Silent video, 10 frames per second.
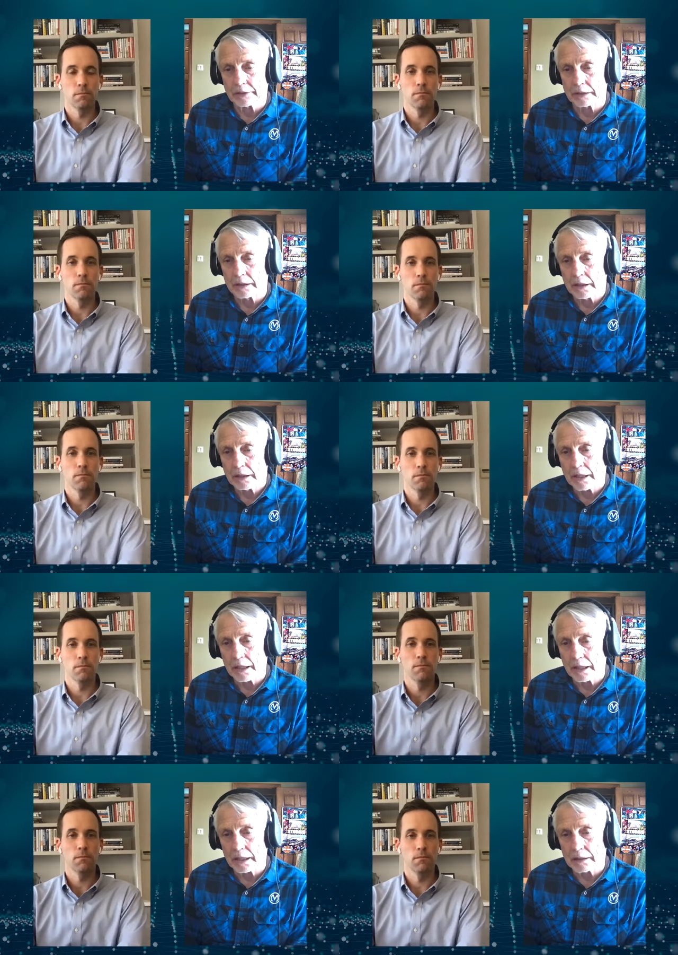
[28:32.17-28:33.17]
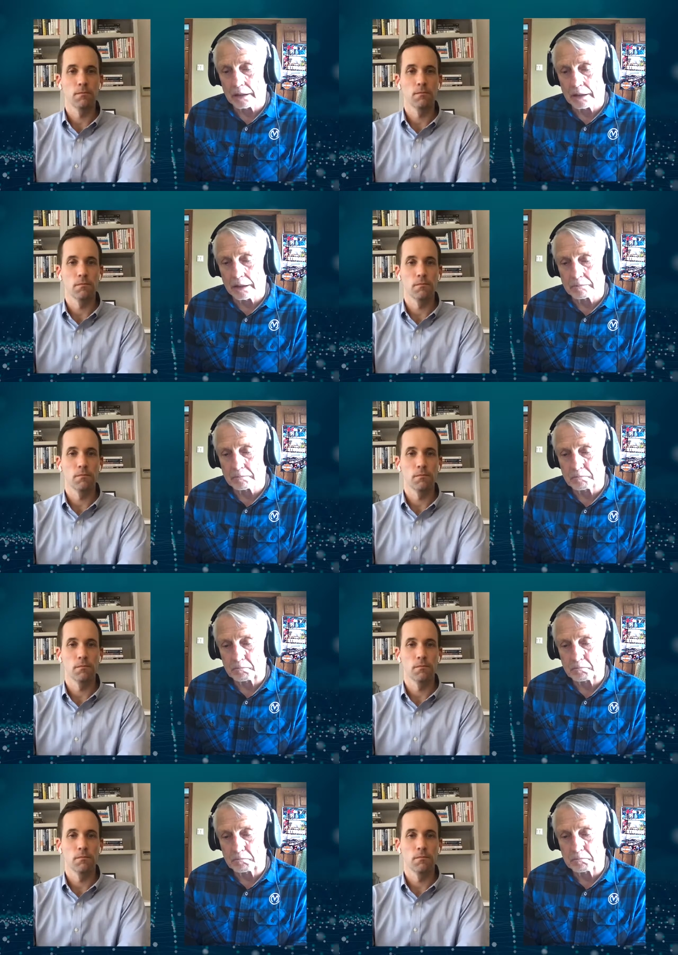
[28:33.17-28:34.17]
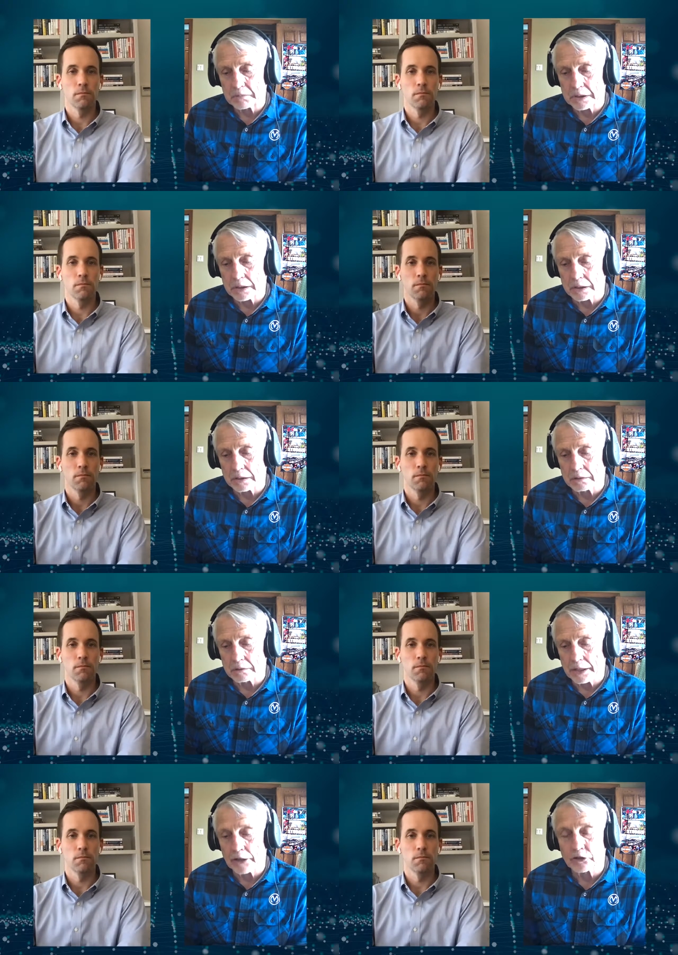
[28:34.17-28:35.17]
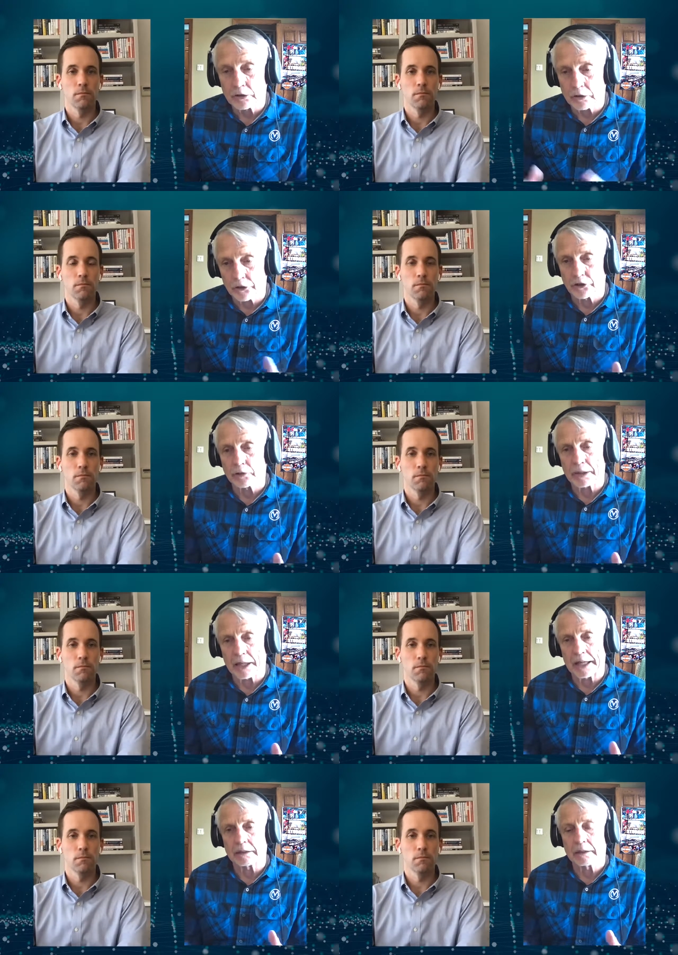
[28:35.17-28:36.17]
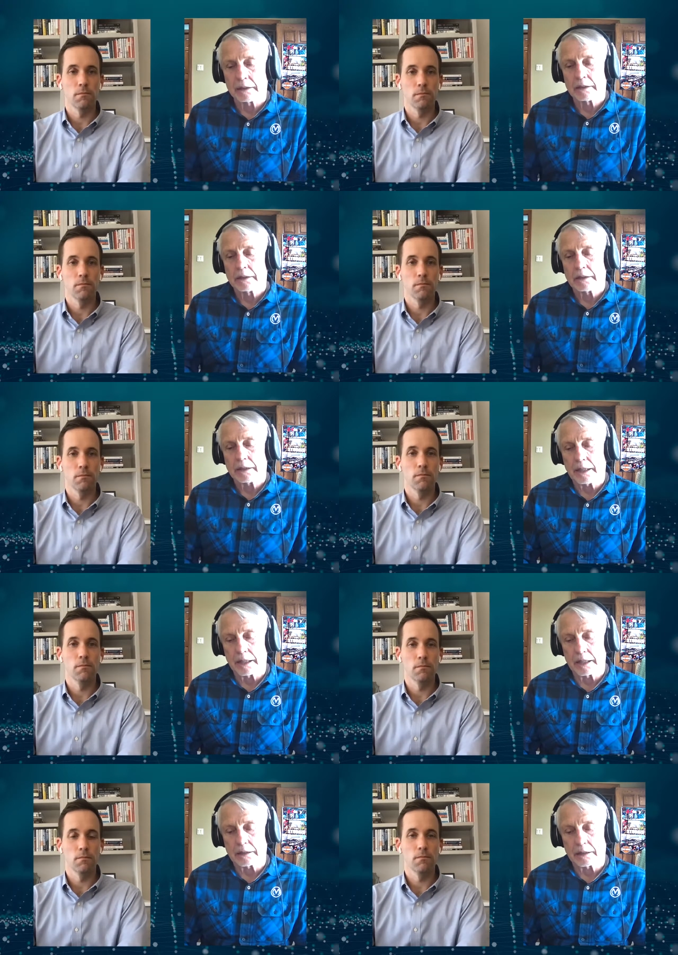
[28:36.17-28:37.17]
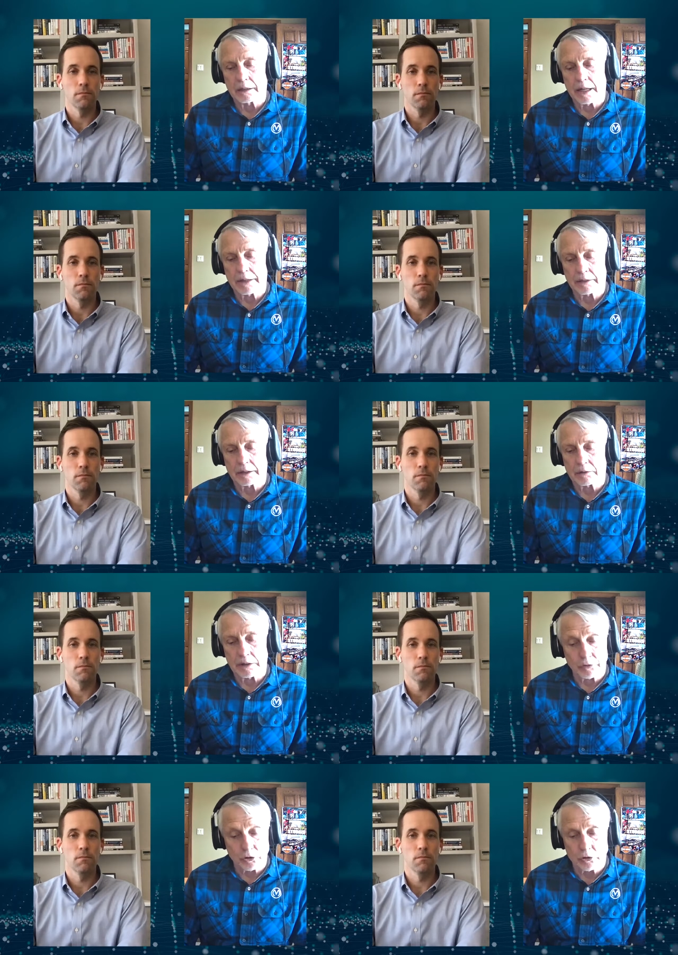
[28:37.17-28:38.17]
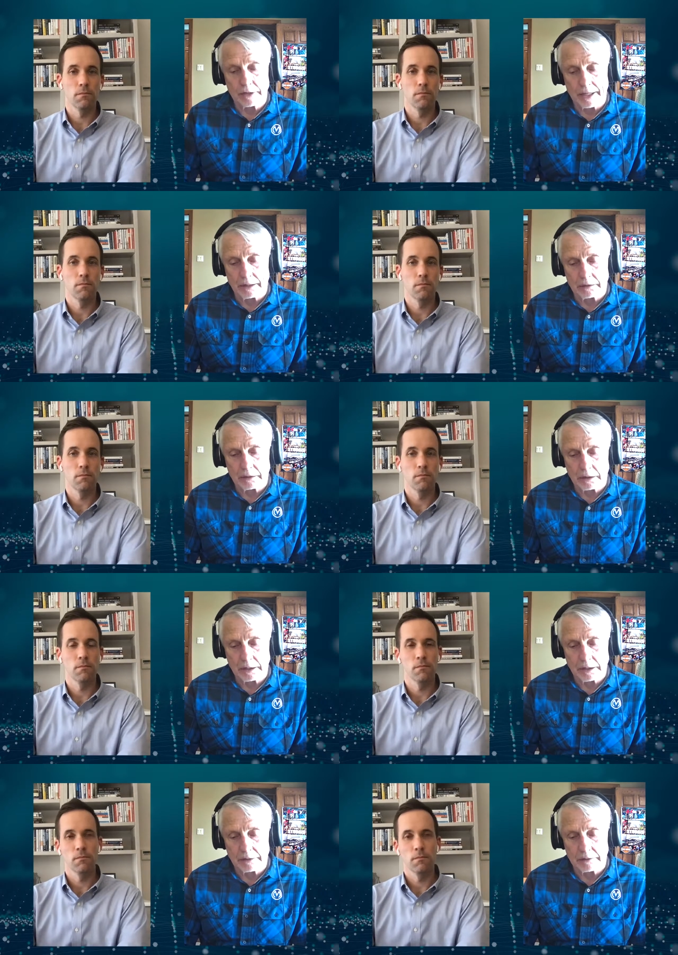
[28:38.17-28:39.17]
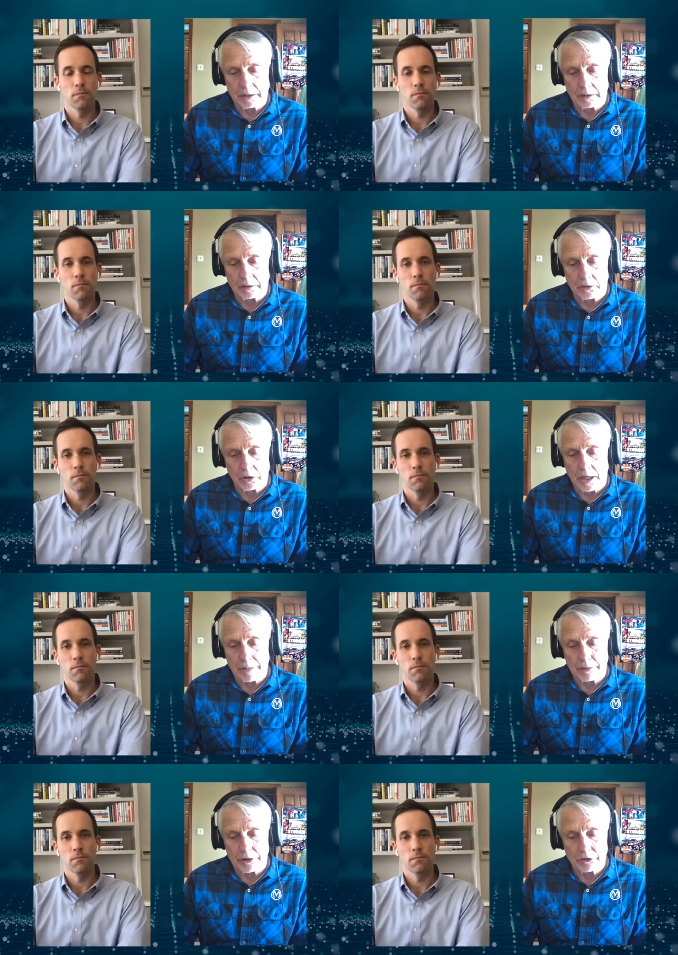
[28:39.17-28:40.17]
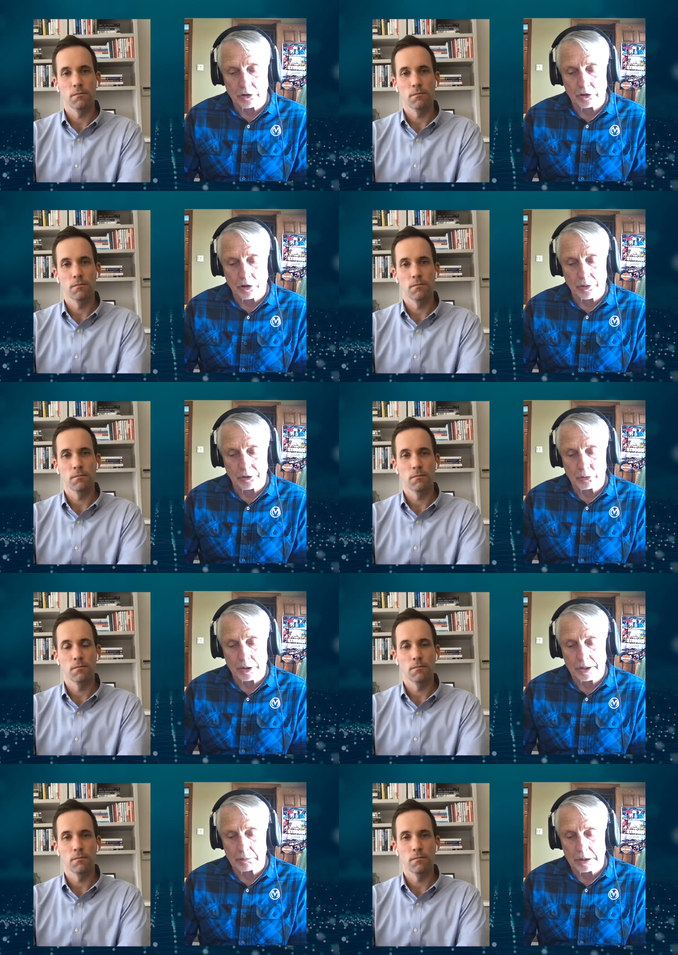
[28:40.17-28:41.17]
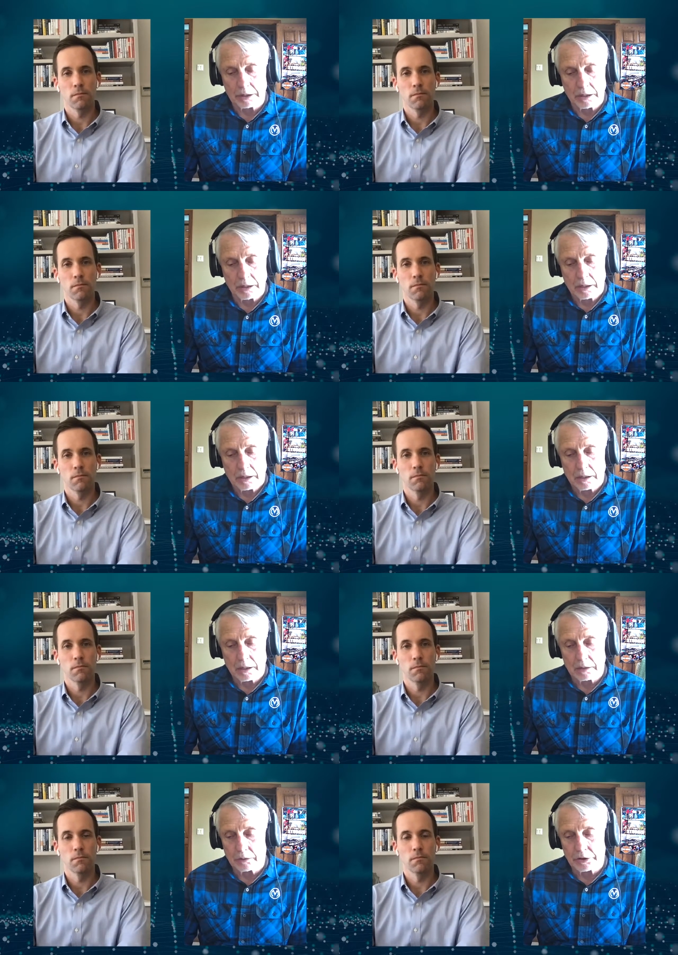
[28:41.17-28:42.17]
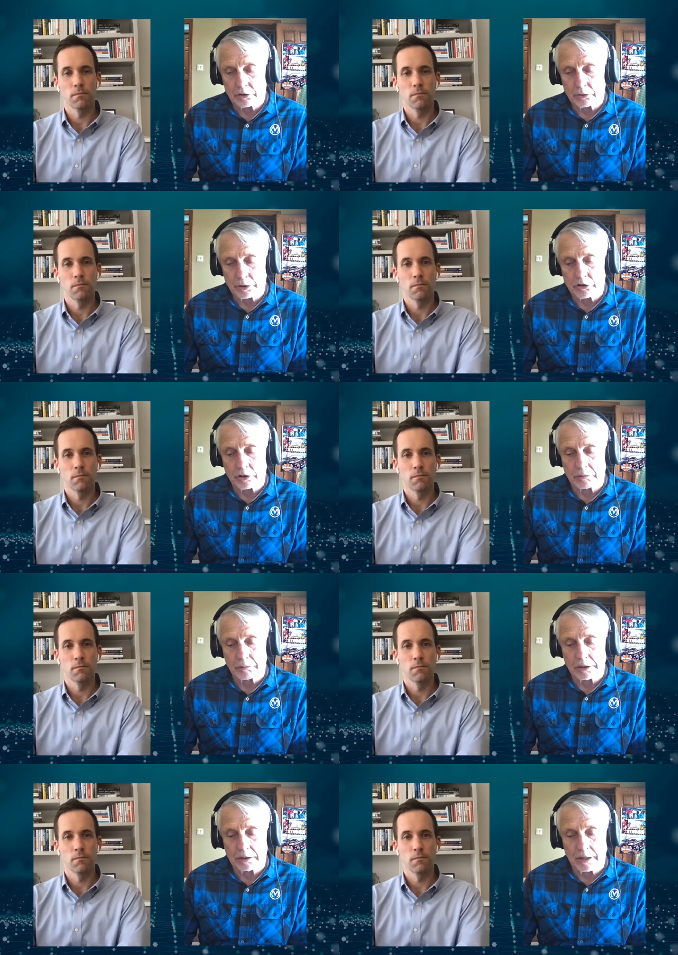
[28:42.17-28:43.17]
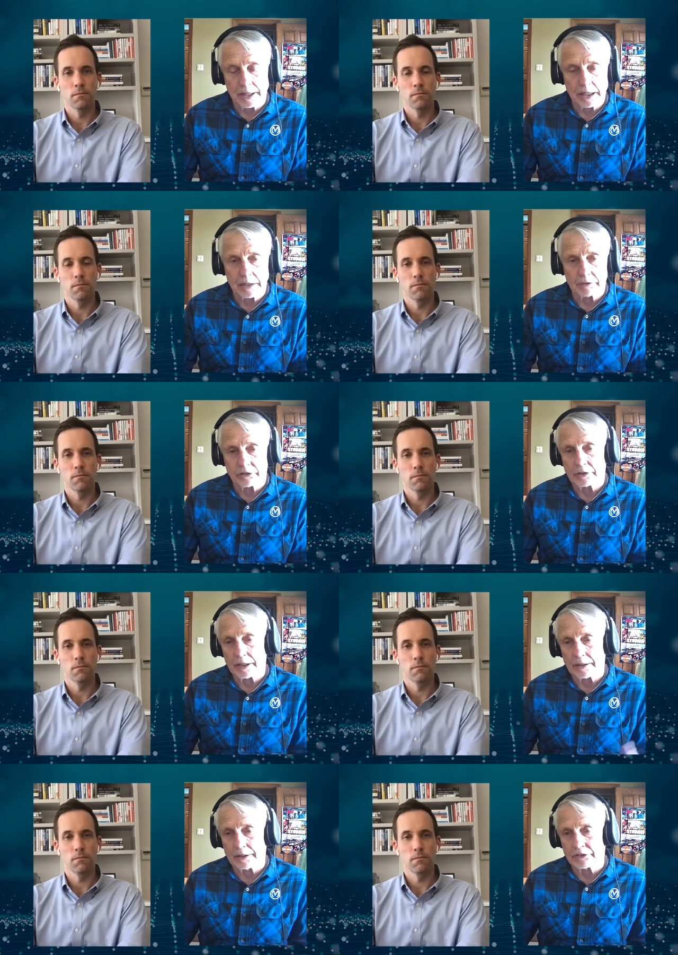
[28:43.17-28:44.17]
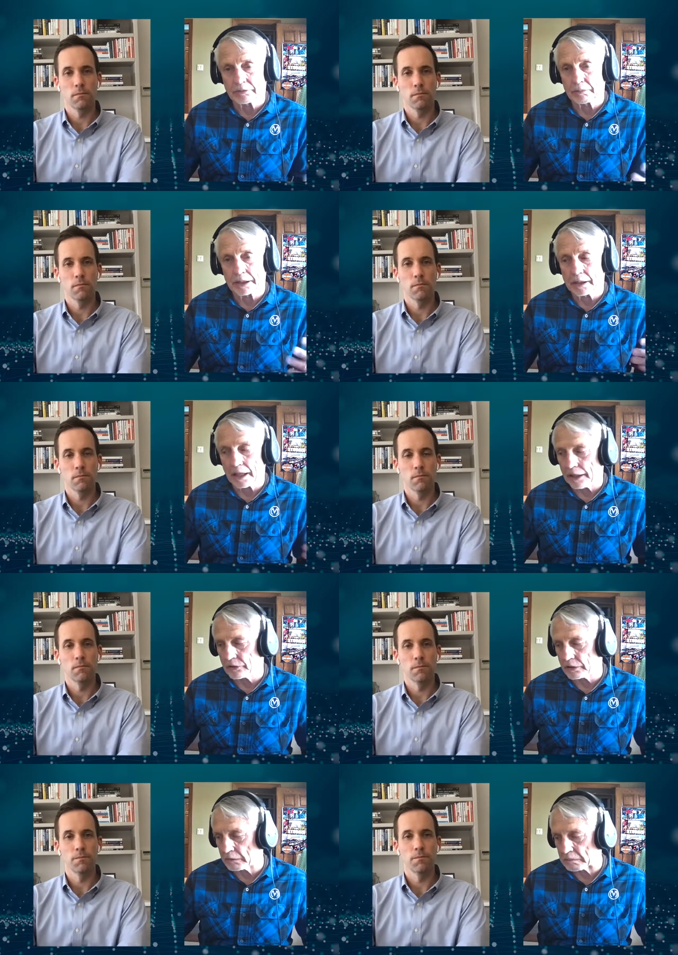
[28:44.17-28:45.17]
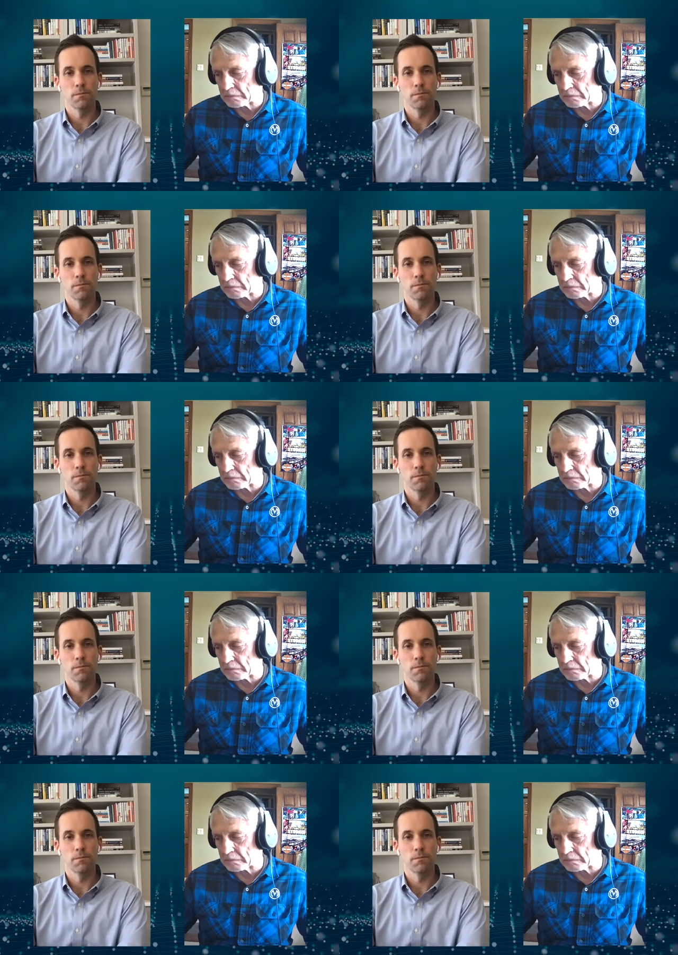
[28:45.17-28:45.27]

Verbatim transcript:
Speaker 1: and and uh, uh, execute on your plan. And uh, I think if you do that, again, I think good operators are going to always win. But uh, we we shouldn't be naive to say these big guys are,